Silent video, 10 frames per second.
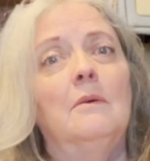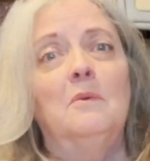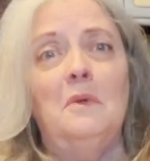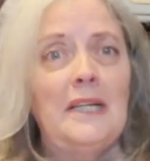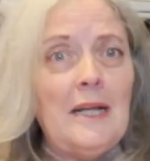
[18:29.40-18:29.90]

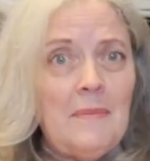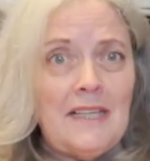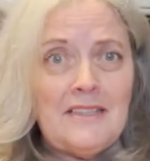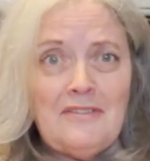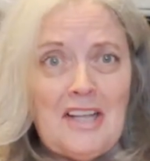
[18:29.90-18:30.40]
what I
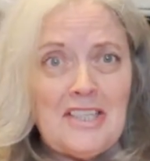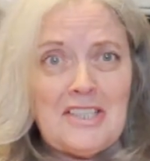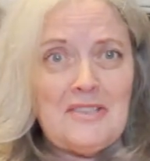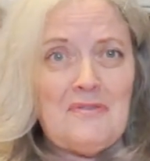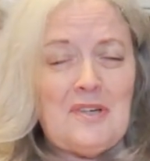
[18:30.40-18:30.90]
bought the
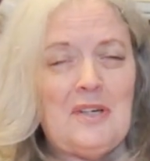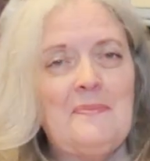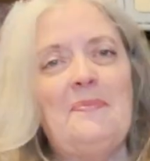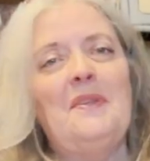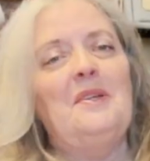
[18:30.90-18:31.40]
flosses for.
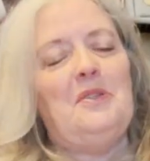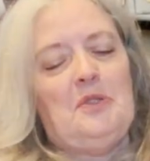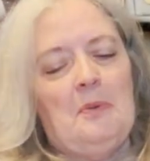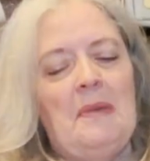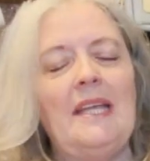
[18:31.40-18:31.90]

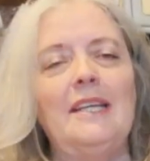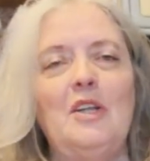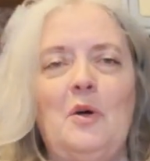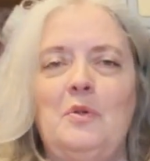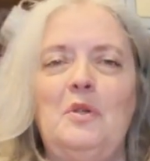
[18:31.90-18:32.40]
So make a
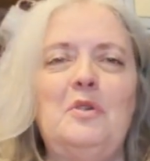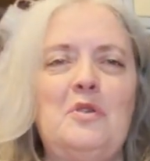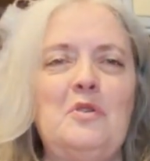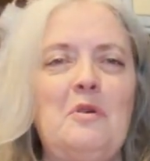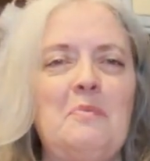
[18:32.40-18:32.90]
note. Use
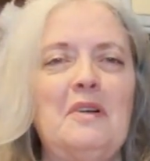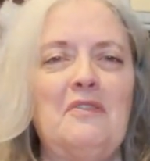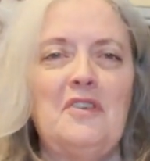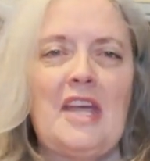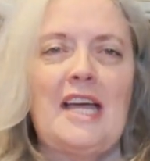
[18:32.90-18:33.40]
your notebook
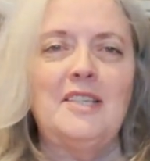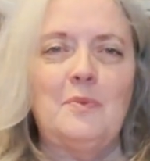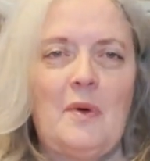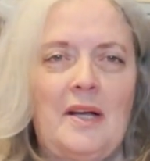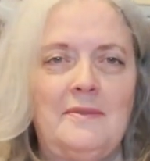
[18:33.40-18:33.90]
for that as
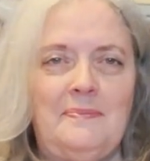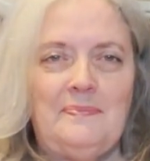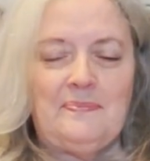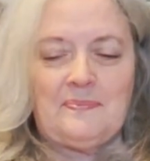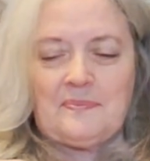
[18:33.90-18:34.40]
well.
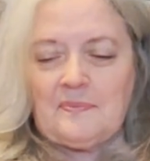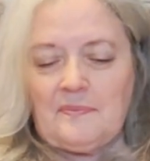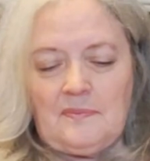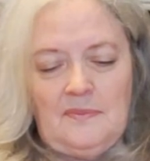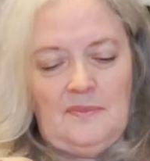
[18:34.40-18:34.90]

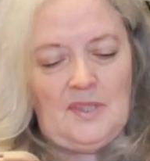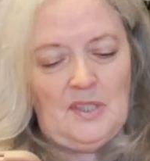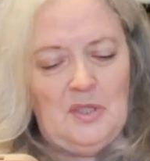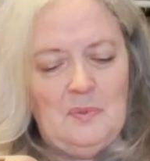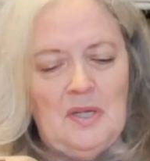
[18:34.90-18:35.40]

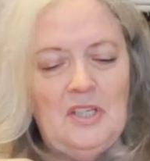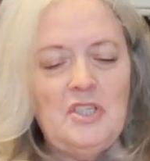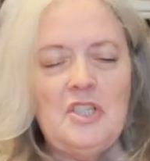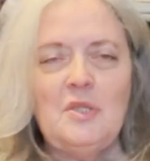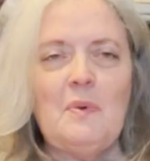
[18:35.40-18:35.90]
You
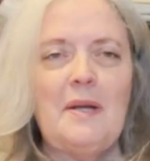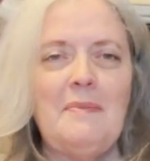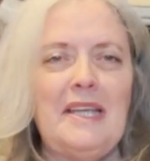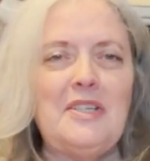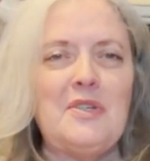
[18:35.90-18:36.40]
just want to
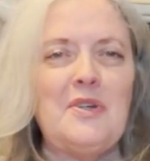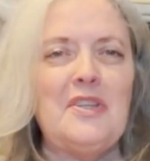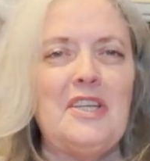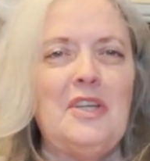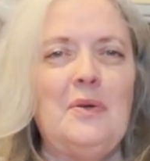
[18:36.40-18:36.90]
make sure
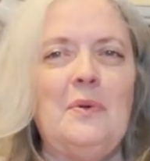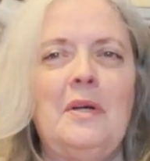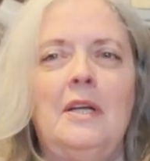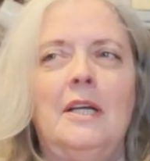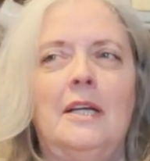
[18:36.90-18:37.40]
that you
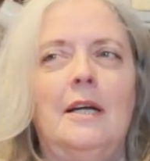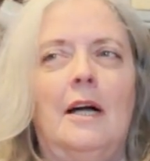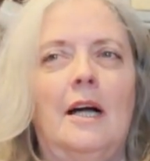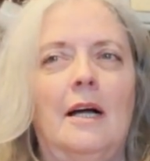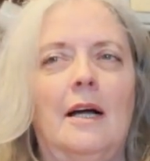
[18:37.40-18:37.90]

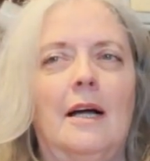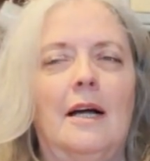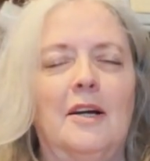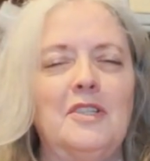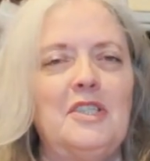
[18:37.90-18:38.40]

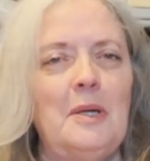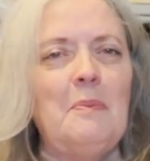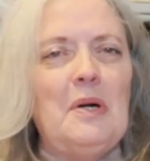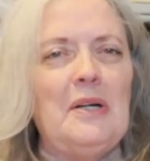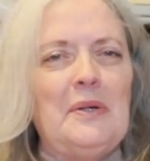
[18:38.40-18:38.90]
are
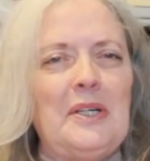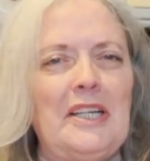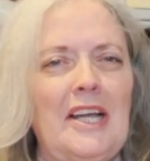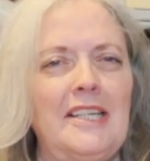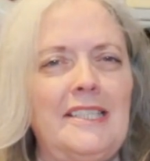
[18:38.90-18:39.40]
somewhat
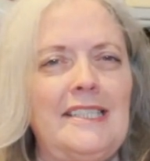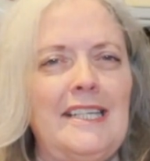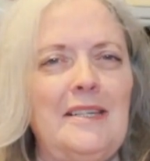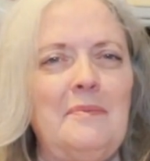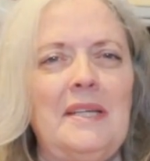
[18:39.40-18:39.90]
organized
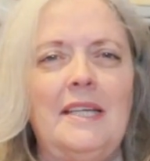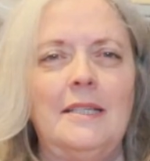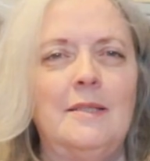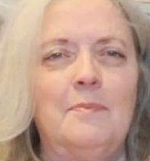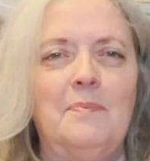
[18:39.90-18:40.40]
in it,
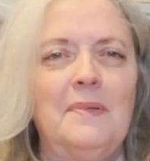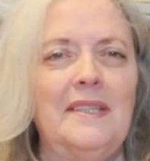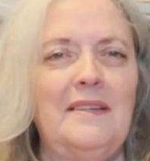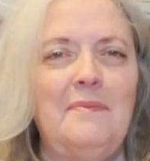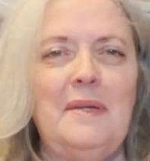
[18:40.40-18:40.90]
because
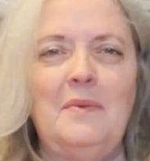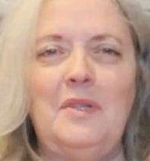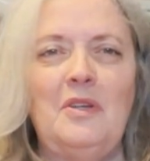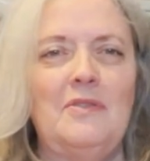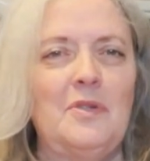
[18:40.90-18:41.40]
believe me,
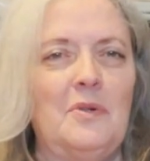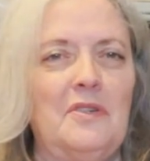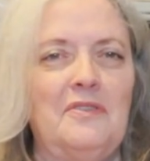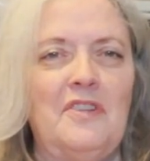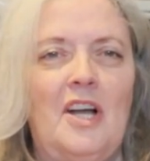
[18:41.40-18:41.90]
when you have to
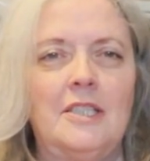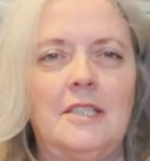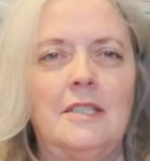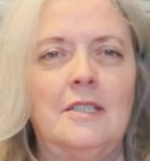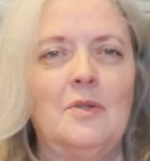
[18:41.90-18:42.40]
order
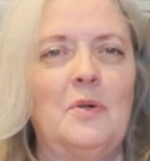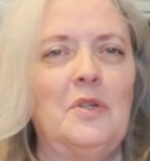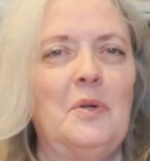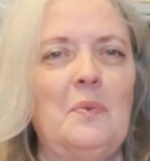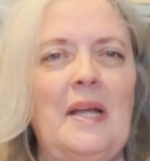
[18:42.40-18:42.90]
flosses, or
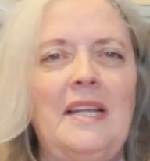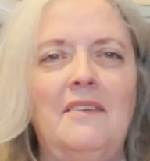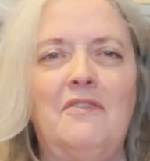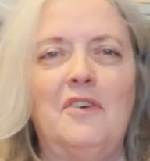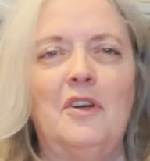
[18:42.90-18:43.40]
you're
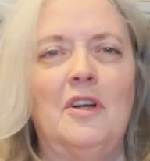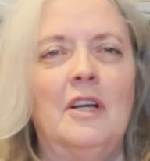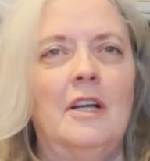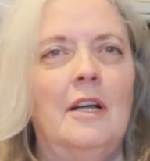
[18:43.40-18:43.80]
waiting for,